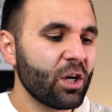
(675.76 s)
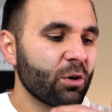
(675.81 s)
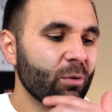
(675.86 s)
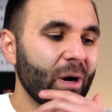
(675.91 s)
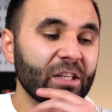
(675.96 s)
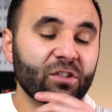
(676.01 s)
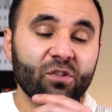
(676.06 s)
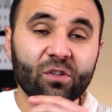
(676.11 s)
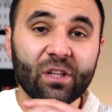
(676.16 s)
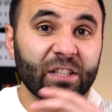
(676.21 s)

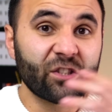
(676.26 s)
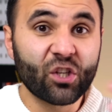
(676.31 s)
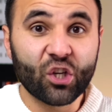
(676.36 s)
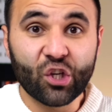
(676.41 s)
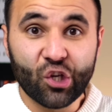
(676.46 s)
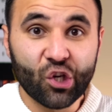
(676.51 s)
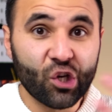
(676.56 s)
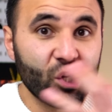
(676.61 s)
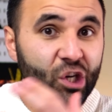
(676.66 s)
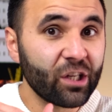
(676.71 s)
right? So that's a
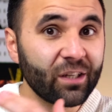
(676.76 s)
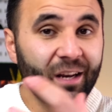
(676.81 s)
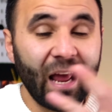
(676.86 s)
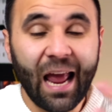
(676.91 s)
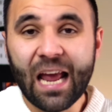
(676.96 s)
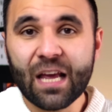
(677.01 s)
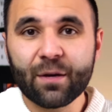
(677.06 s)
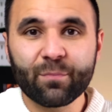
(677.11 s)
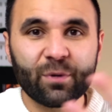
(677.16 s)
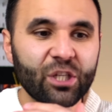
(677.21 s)
good
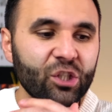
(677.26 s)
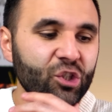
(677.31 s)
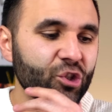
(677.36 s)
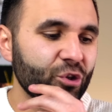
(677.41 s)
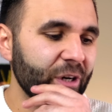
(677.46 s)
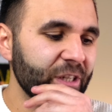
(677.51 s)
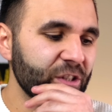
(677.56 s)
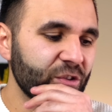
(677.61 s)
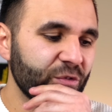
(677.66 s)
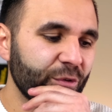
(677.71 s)
A/B
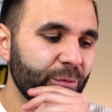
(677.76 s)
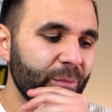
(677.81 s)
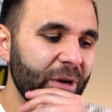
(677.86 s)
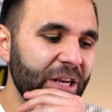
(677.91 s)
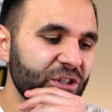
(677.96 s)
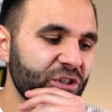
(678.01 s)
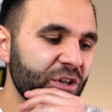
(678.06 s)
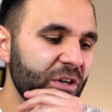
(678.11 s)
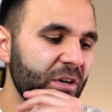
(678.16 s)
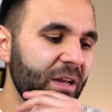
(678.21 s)

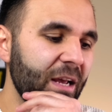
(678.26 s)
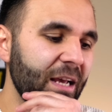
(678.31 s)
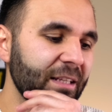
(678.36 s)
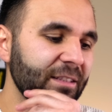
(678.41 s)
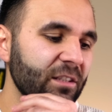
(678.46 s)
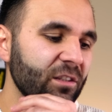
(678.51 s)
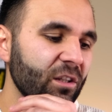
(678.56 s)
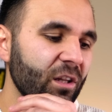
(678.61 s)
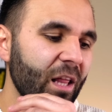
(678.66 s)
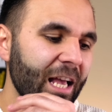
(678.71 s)
transformation. And
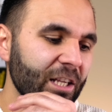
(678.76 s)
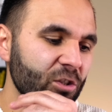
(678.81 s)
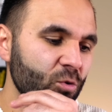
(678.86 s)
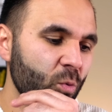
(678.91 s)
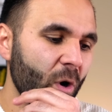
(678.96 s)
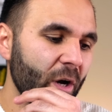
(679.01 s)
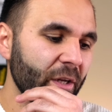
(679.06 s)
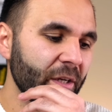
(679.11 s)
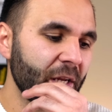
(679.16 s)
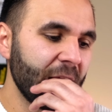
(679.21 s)
then the last
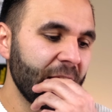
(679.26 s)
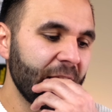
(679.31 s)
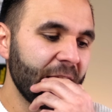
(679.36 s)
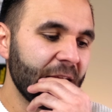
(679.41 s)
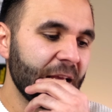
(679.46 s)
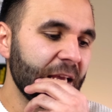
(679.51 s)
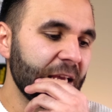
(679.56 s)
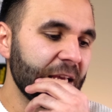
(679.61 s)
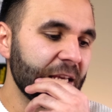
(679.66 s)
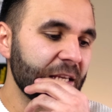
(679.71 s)
one
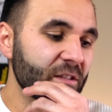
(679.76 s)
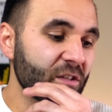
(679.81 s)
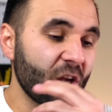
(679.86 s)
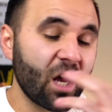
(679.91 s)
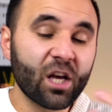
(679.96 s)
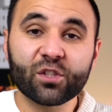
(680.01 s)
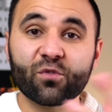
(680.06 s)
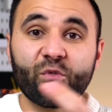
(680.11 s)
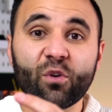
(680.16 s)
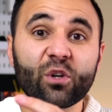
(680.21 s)
is
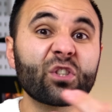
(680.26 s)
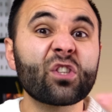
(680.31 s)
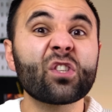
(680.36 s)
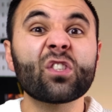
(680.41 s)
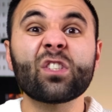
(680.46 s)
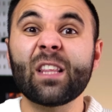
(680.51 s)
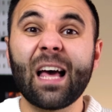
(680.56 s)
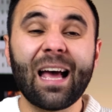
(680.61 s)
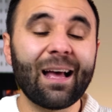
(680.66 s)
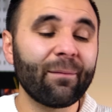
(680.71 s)
us
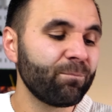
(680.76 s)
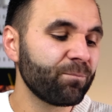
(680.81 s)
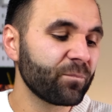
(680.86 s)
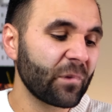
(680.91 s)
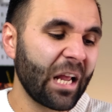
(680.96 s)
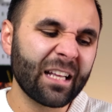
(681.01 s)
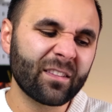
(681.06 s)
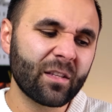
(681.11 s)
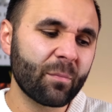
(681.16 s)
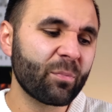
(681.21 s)
versus them.
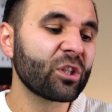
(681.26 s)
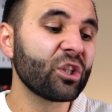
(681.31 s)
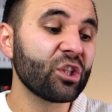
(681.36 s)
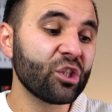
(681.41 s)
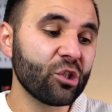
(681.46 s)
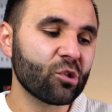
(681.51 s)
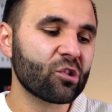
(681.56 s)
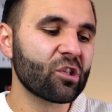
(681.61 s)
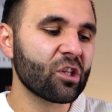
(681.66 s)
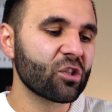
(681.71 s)
I typically
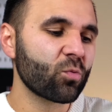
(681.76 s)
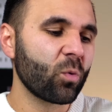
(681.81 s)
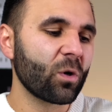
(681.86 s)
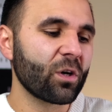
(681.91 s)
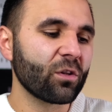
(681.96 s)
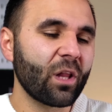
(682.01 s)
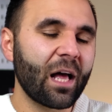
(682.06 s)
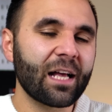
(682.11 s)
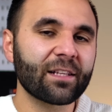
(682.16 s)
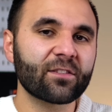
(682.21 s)
use this one
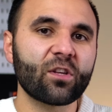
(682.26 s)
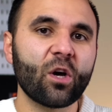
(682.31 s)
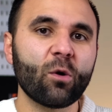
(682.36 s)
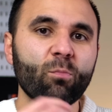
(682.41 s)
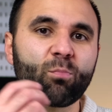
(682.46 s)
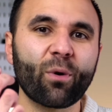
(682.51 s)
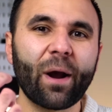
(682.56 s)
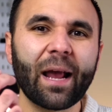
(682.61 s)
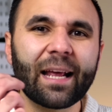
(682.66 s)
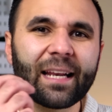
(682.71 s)
a lot. So
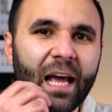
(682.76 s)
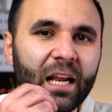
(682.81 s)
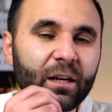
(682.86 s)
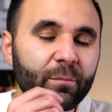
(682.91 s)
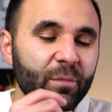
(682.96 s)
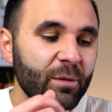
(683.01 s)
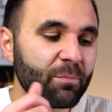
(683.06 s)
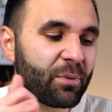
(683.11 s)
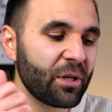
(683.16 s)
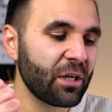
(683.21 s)
brand
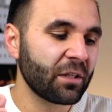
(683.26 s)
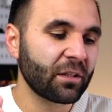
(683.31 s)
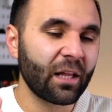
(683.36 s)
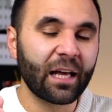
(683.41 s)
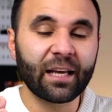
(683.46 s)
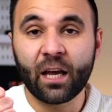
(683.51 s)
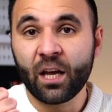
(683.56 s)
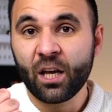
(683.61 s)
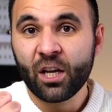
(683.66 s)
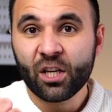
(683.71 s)
enemy being
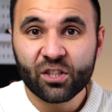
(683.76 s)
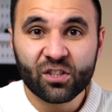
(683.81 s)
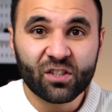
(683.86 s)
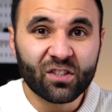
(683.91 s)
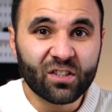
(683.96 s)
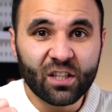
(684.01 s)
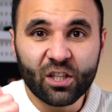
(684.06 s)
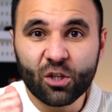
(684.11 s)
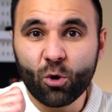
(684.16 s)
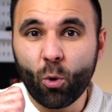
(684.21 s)
like
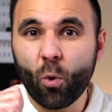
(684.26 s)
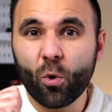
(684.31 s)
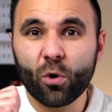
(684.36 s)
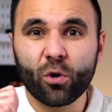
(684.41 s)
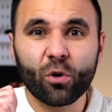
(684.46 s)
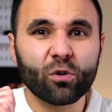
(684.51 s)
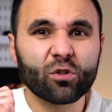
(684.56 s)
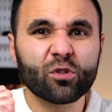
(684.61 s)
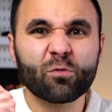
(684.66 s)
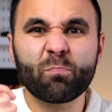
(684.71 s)
seed
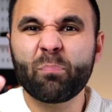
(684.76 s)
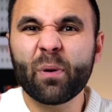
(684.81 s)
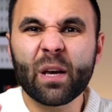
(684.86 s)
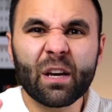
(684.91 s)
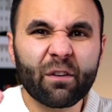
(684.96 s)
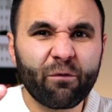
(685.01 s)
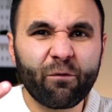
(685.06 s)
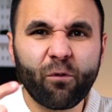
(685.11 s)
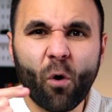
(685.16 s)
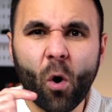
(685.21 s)
oils,
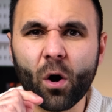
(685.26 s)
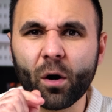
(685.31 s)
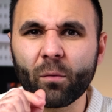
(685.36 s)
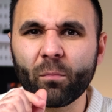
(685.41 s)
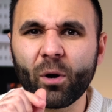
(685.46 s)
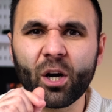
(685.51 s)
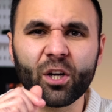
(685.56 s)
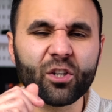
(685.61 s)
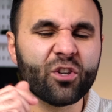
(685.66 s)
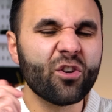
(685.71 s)
big
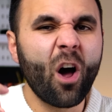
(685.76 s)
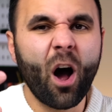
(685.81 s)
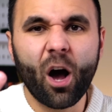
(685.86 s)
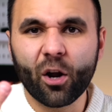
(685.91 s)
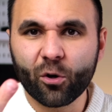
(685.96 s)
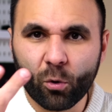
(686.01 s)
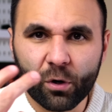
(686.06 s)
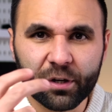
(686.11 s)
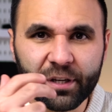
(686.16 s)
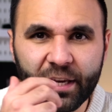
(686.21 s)
pharma,
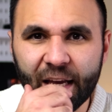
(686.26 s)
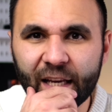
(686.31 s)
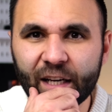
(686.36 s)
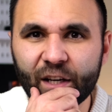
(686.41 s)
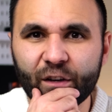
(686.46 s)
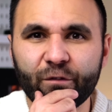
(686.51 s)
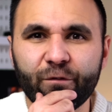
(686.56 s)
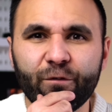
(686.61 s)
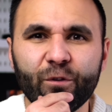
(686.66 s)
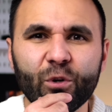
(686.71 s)

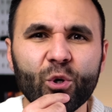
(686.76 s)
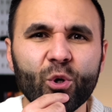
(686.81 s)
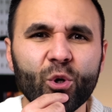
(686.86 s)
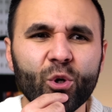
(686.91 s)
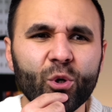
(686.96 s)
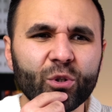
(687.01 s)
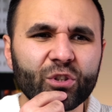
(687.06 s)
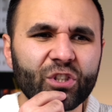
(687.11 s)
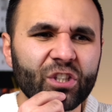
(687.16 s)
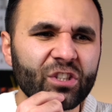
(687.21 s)
non-organic
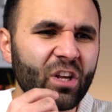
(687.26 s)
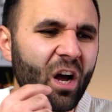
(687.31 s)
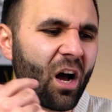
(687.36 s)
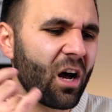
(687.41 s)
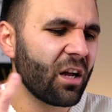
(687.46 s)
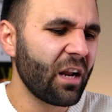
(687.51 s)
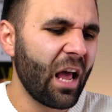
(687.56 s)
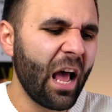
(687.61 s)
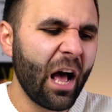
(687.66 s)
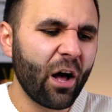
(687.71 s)
food, just
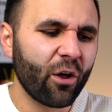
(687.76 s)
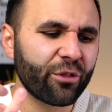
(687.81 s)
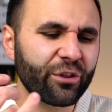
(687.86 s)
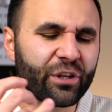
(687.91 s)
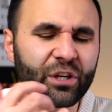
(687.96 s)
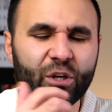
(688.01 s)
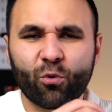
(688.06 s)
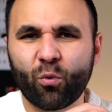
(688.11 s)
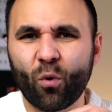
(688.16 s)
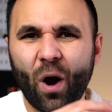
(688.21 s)
unhealthy
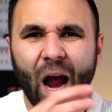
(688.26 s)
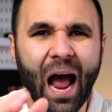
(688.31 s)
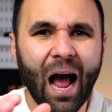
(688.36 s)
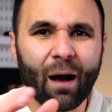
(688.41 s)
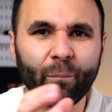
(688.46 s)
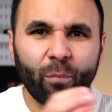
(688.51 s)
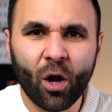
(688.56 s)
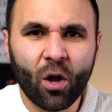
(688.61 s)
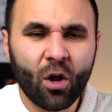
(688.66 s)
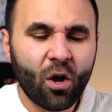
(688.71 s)

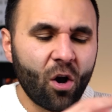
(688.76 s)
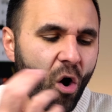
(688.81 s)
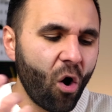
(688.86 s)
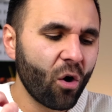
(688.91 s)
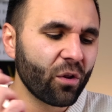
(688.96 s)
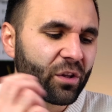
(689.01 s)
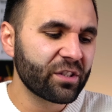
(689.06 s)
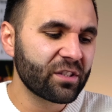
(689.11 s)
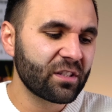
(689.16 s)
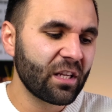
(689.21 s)
crap,
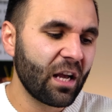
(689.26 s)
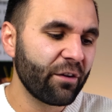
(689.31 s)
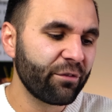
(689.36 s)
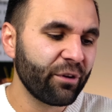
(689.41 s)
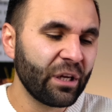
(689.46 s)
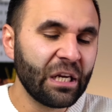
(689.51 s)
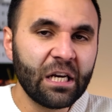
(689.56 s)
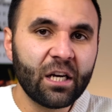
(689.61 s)
all this stuff.